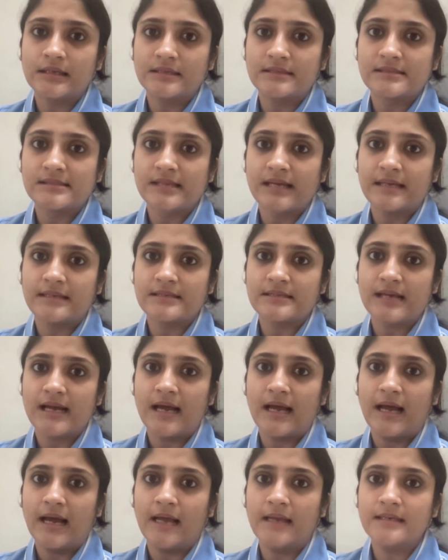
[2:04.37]
consent,
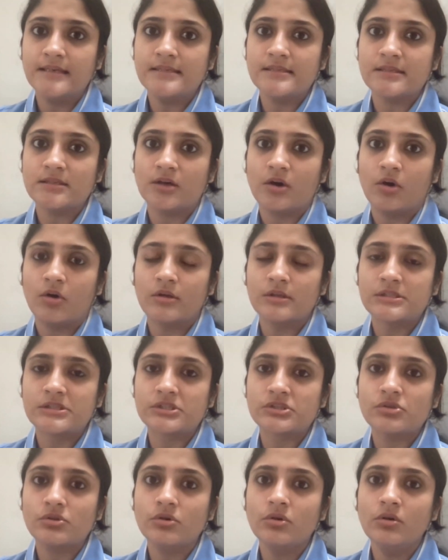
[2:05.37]
and
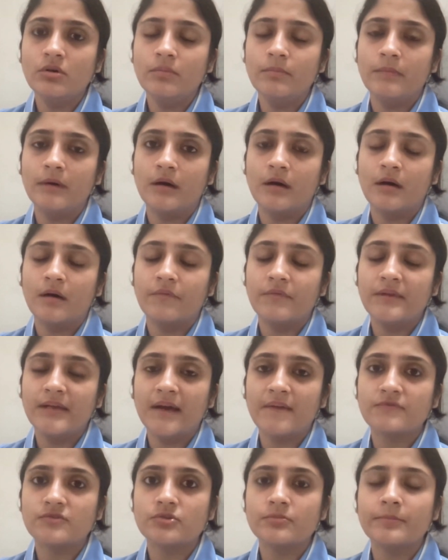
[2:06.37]
also we
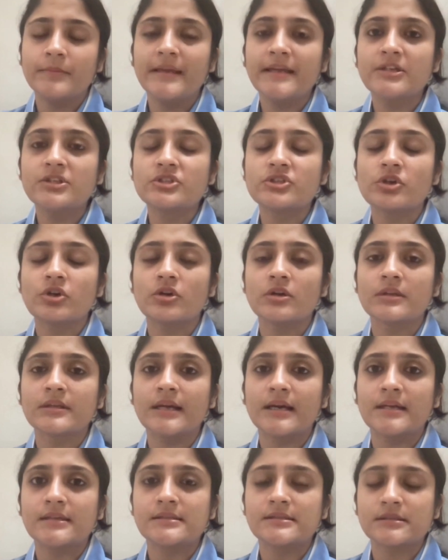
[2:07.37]
have to make sure
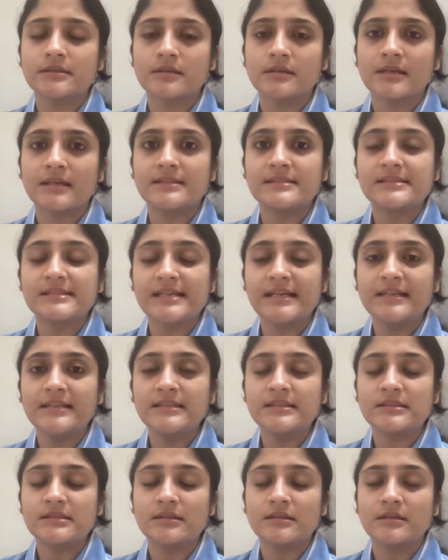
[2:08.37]
that
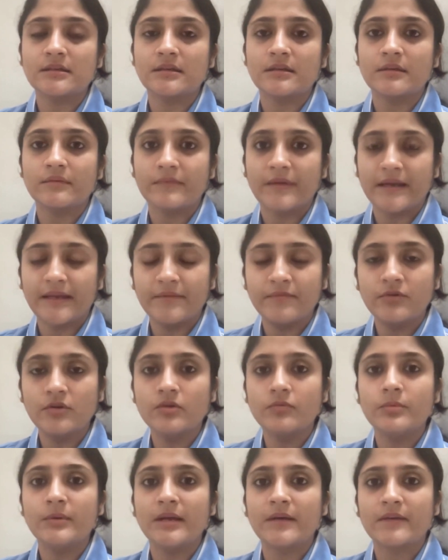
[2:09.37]
consent,
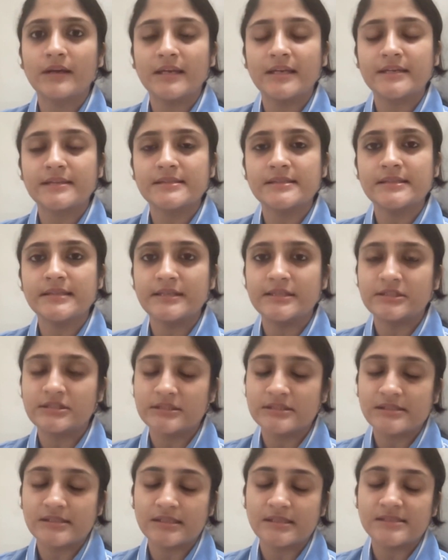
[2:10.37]
whenever we are collecting, it
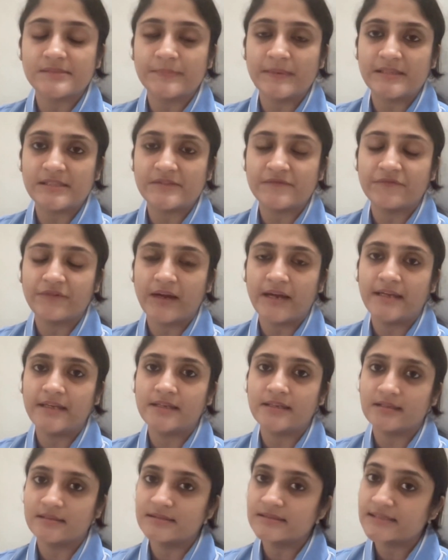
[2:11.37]
is a
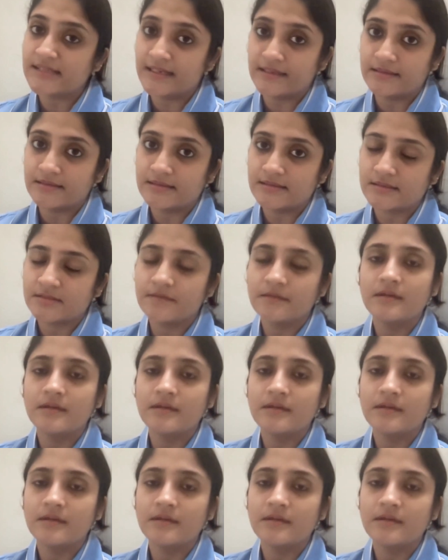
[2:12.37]
specified consent.